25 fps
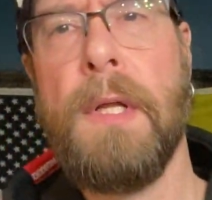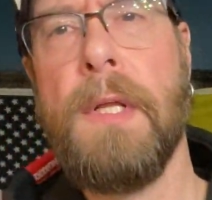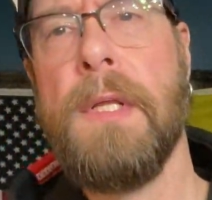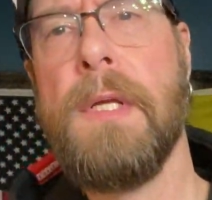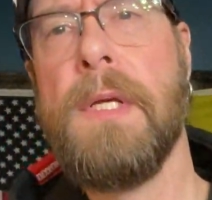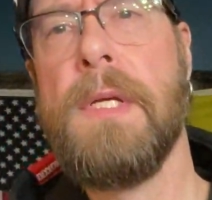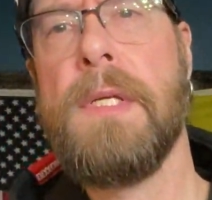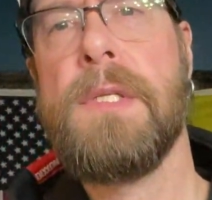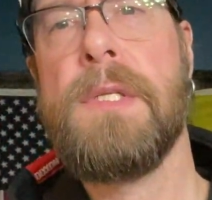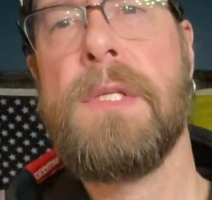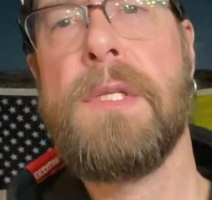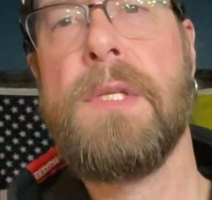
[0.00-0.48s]

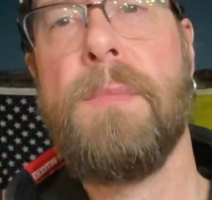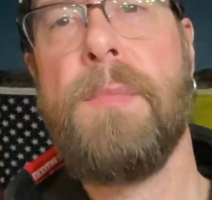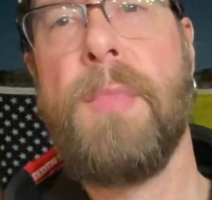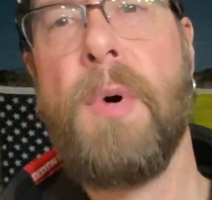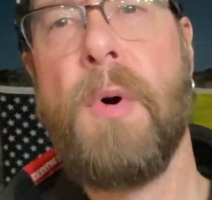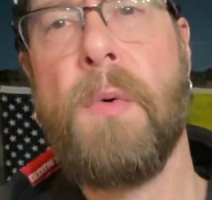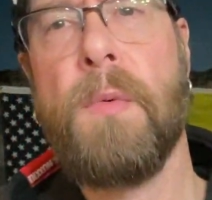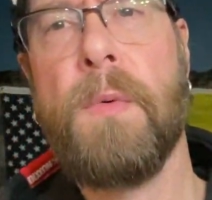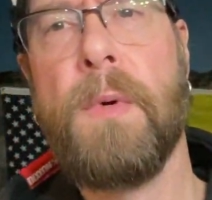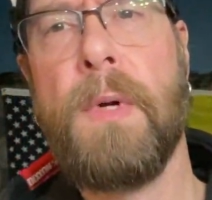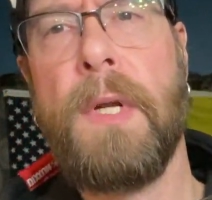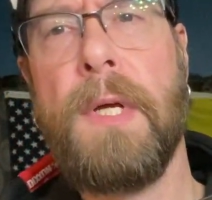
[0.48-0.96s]
This is the
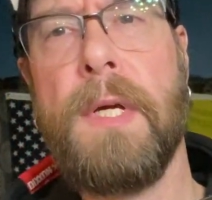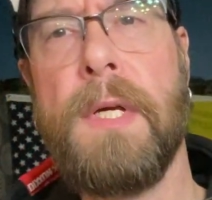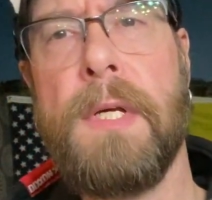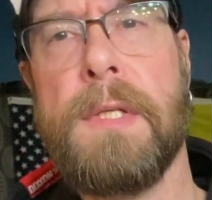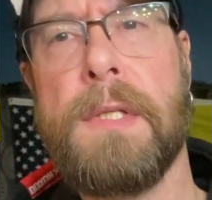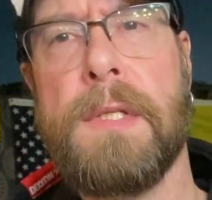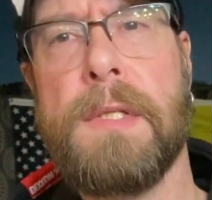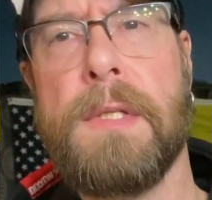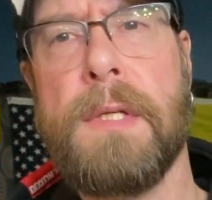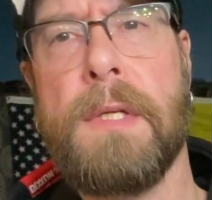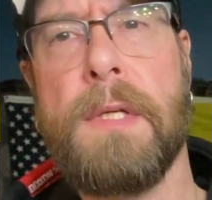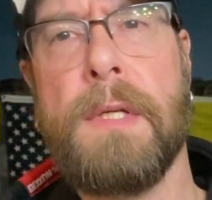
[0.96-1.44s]
bolt
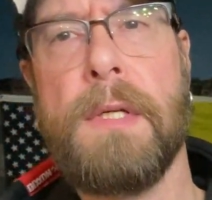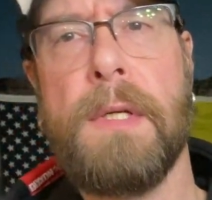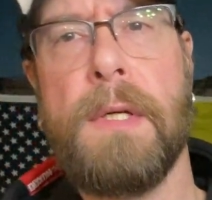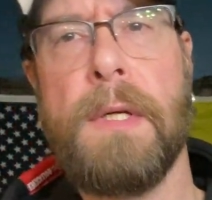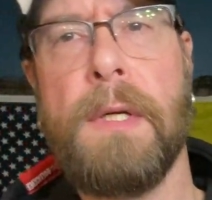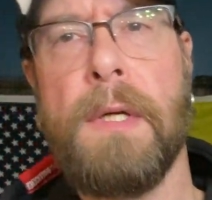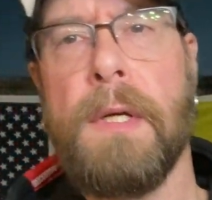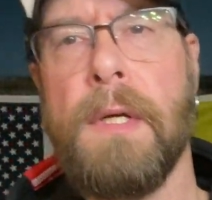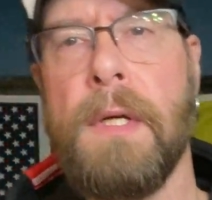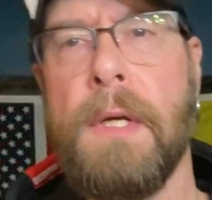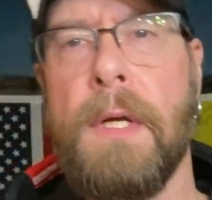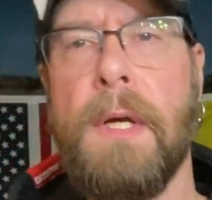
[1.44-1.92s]
release.
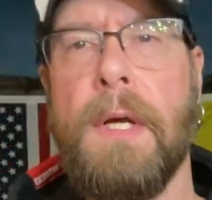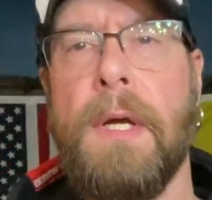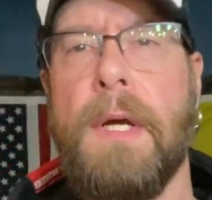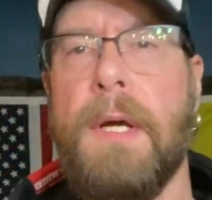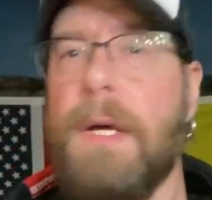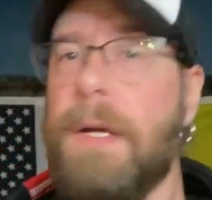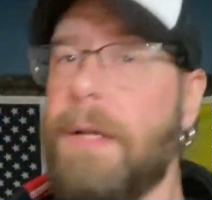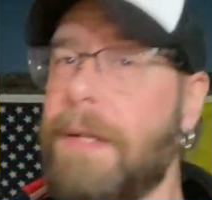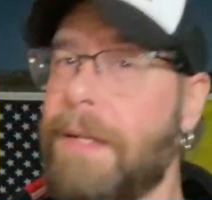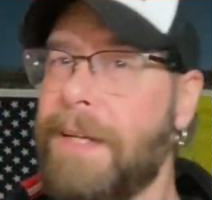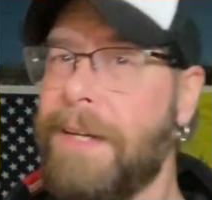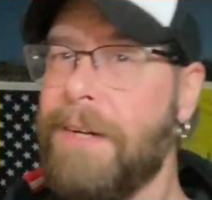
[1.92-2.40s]

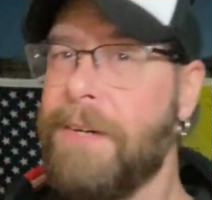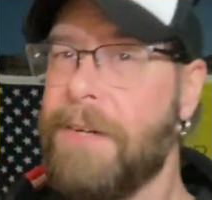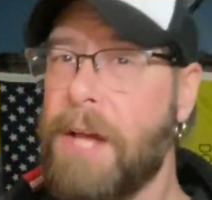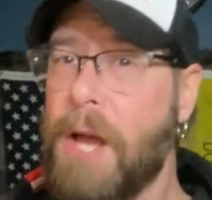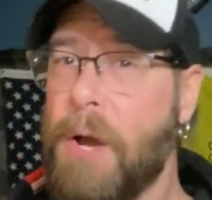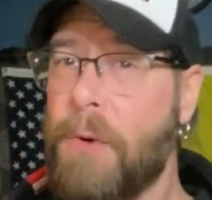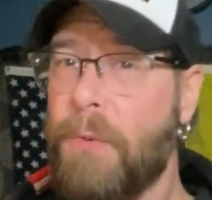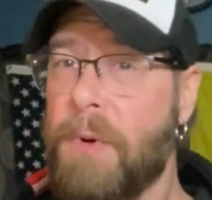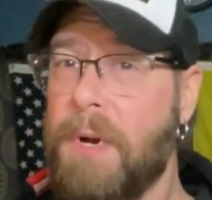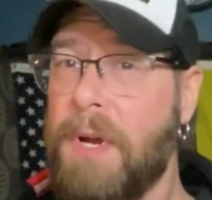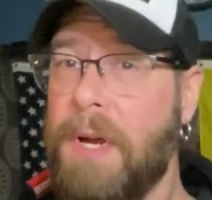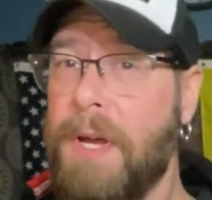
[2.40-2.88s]
Hear
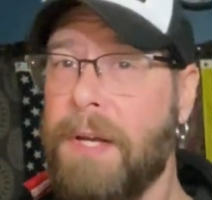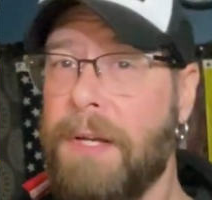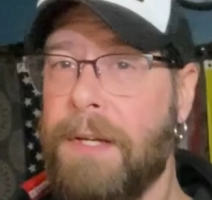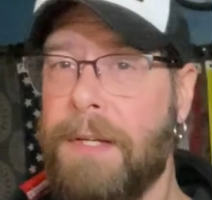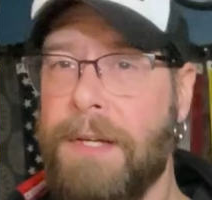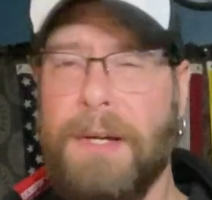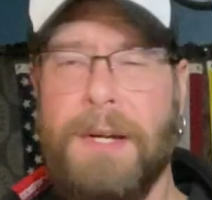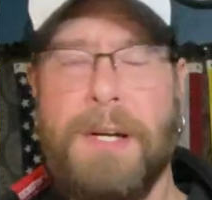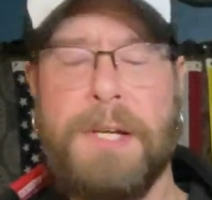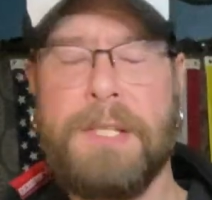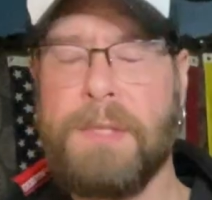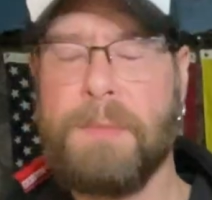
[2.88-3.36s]
that
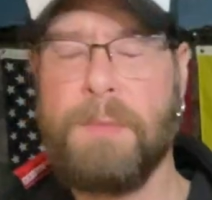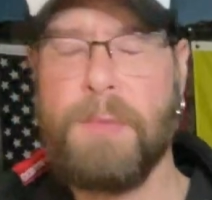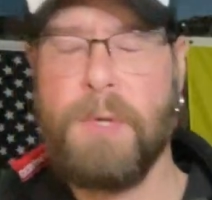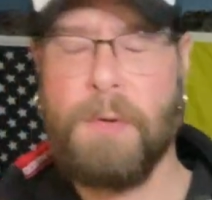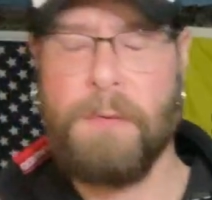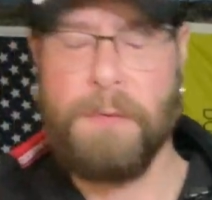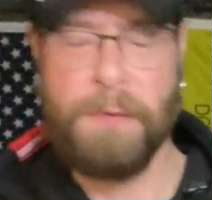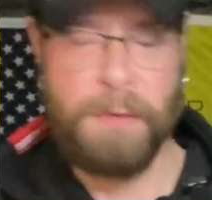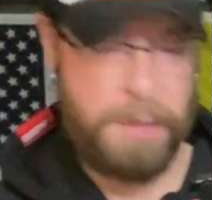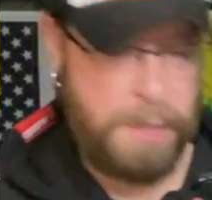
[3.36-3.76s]
ring? Oh, it's a beautiful